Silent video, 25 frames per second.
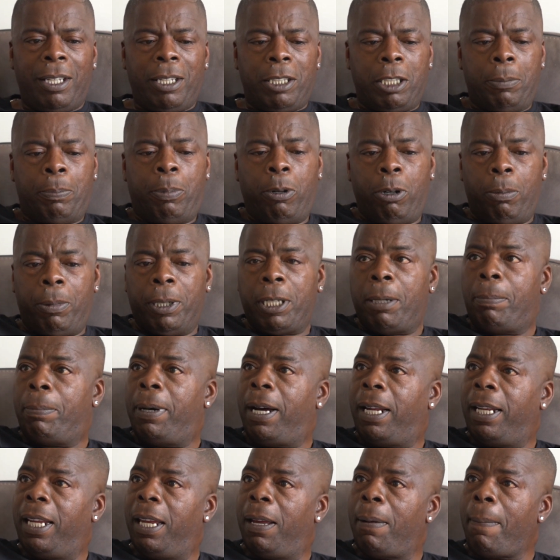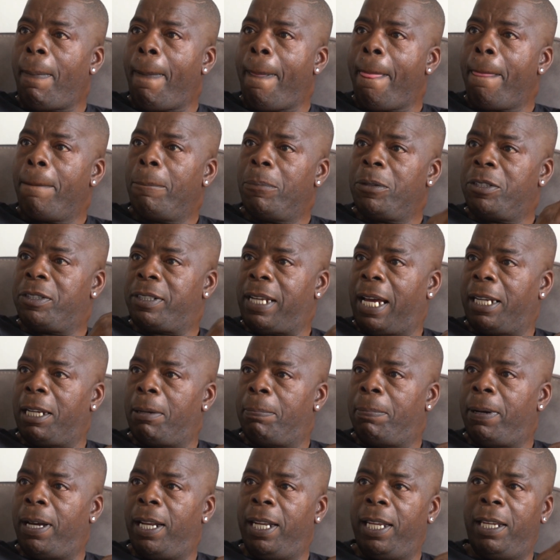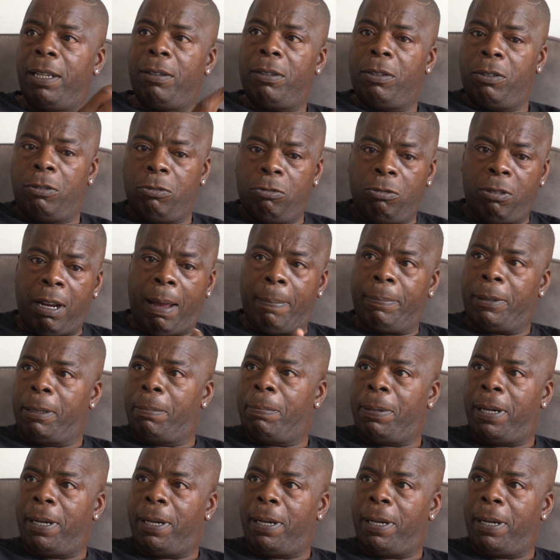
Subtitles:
You put them on the pallet, stack the pallet, wrap the